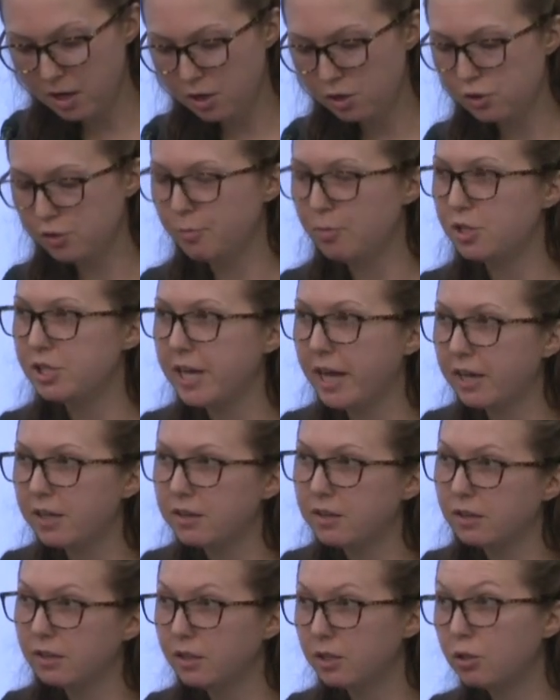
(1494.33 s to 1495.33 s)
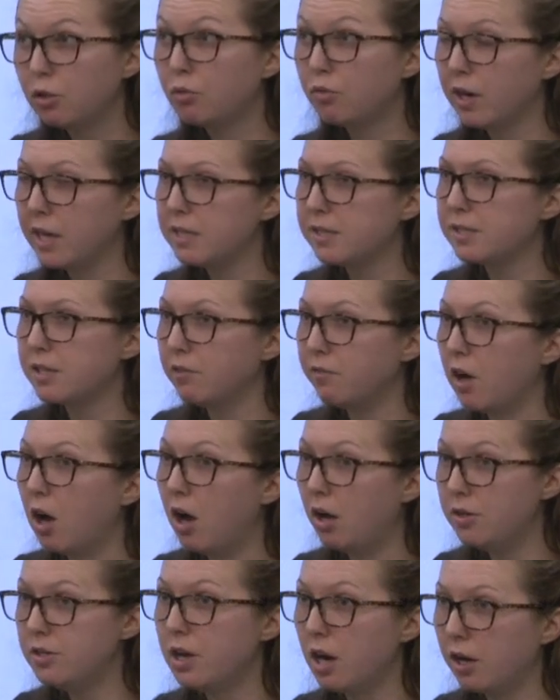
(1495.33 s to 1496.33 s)
to protect the legal rights of
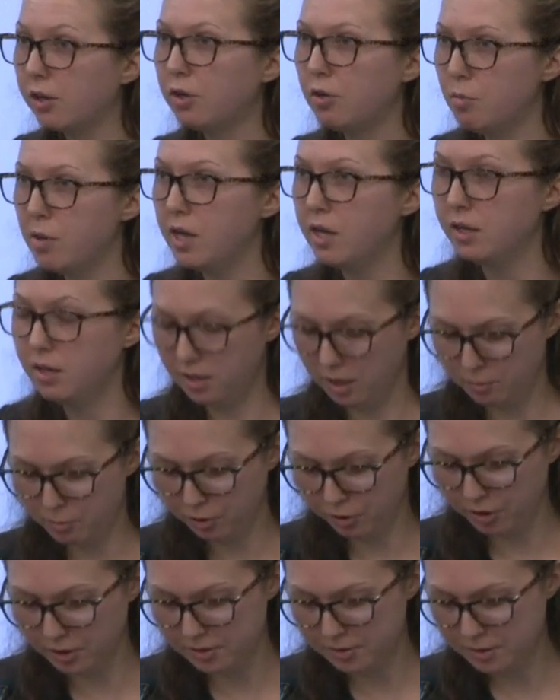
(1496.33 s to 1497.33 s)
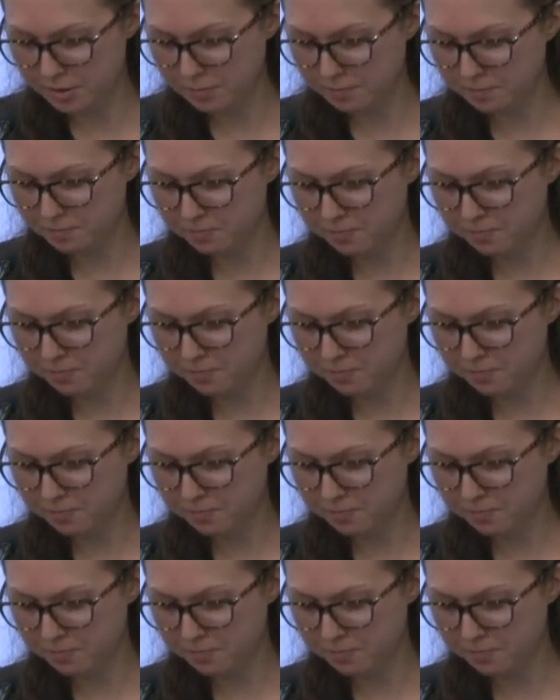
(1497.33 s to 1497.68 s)
undocumented immigrants.